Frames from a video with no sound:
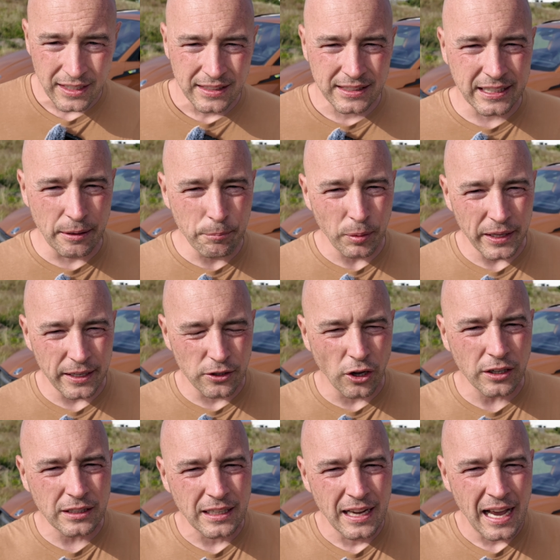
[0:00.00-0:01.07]
Simply
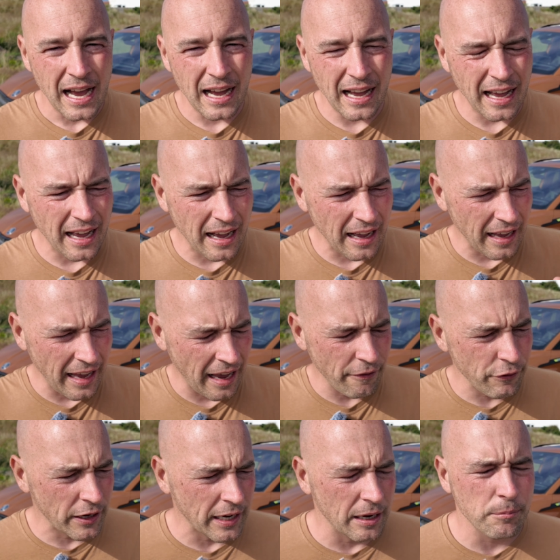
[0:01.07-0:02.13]
not
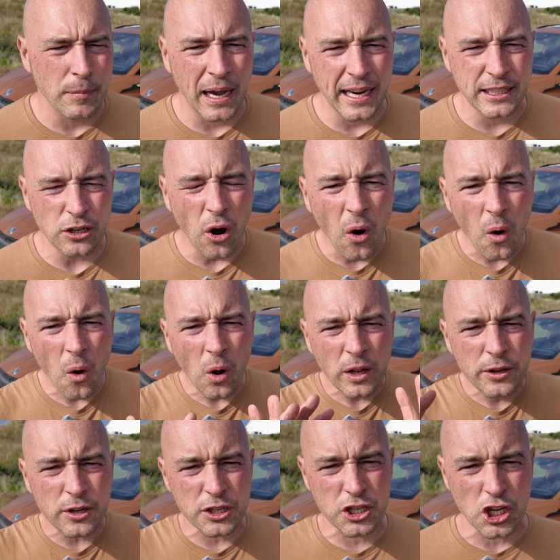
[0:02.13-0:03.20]
having in mind all
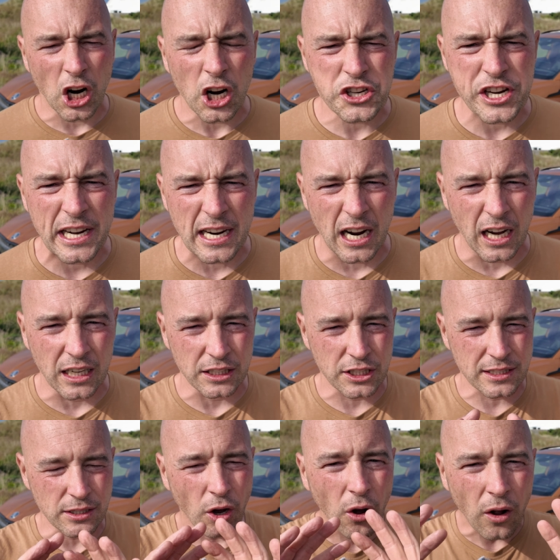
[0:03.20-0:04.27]
your charging
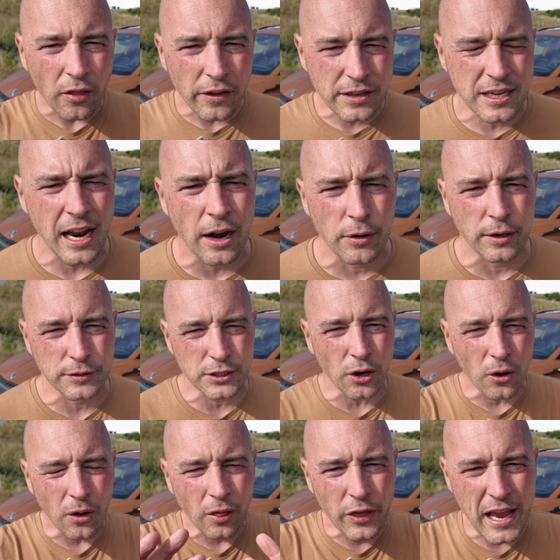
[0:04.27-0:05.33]
cards, all the tariffs,
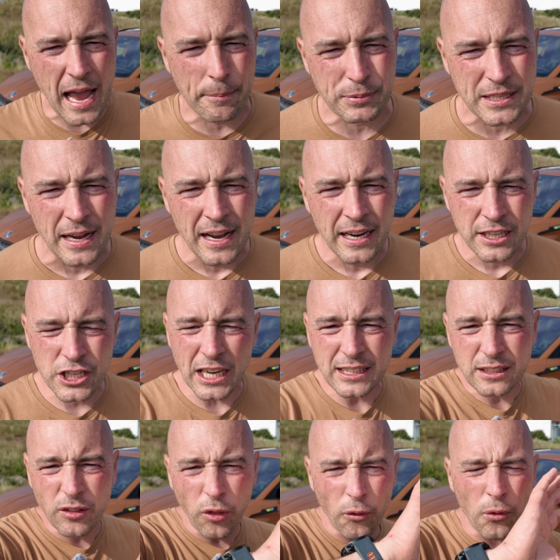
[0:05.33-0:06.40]
all the apps,
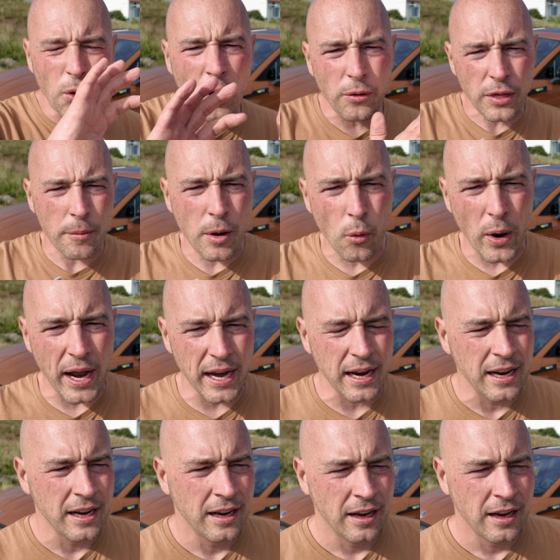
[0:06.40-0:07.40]
just throw them away,